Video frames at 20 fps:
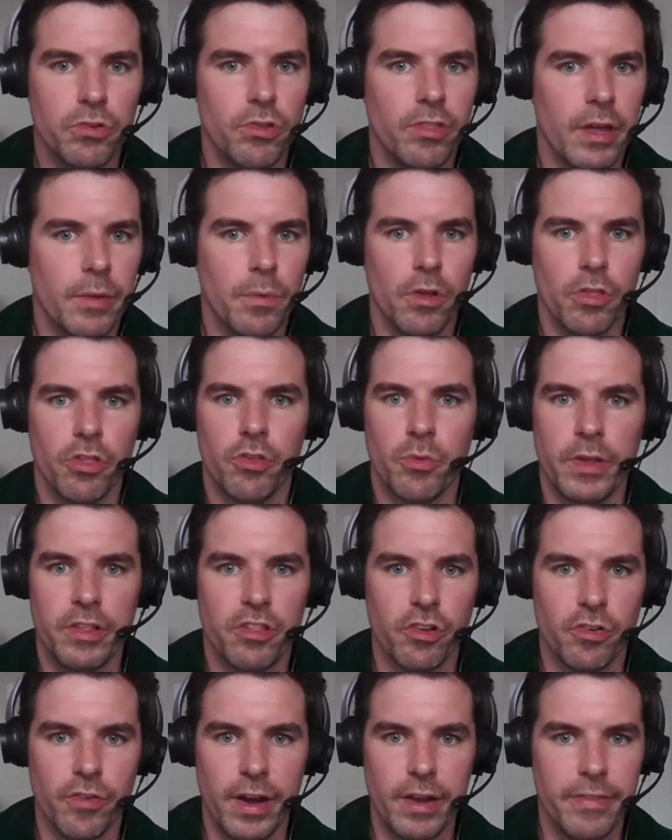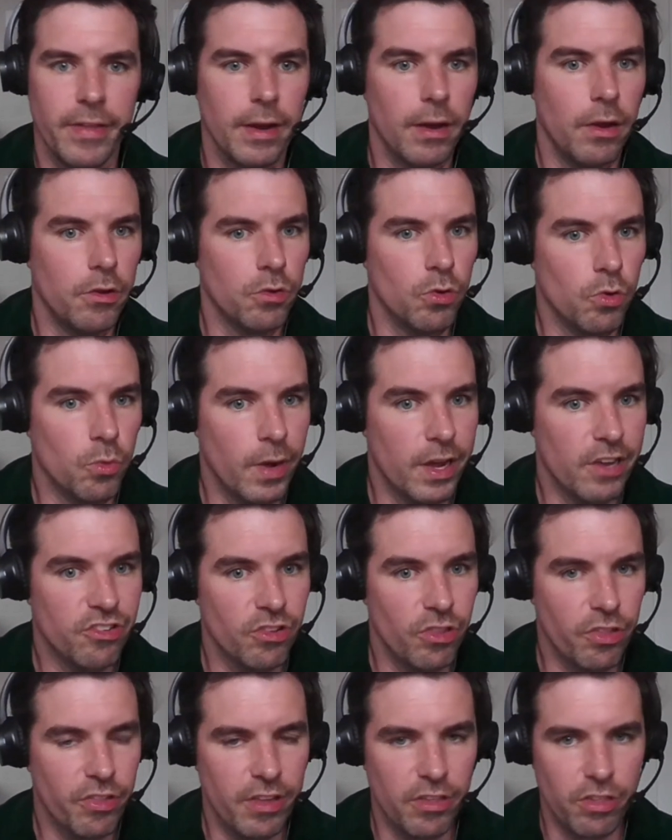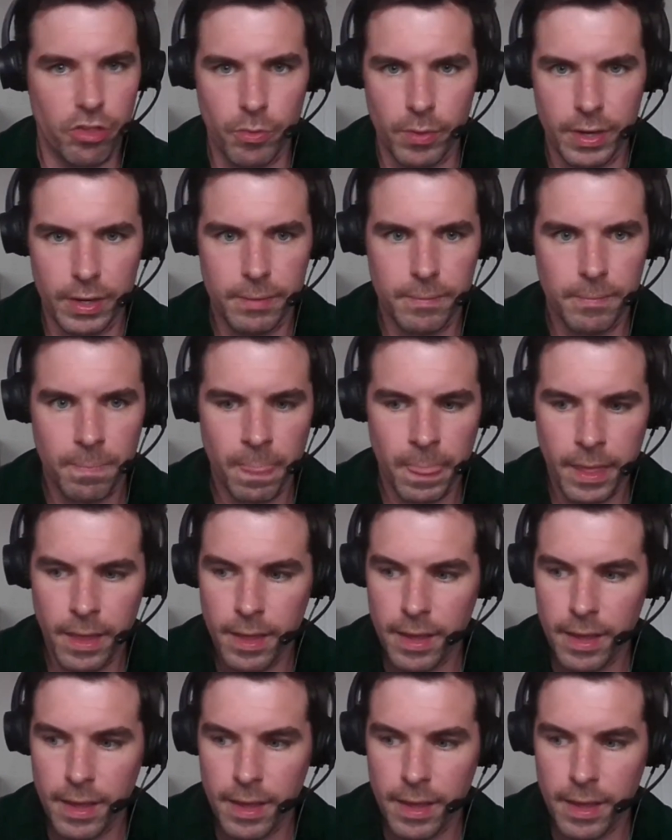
or do they want to integrate their local questions into it?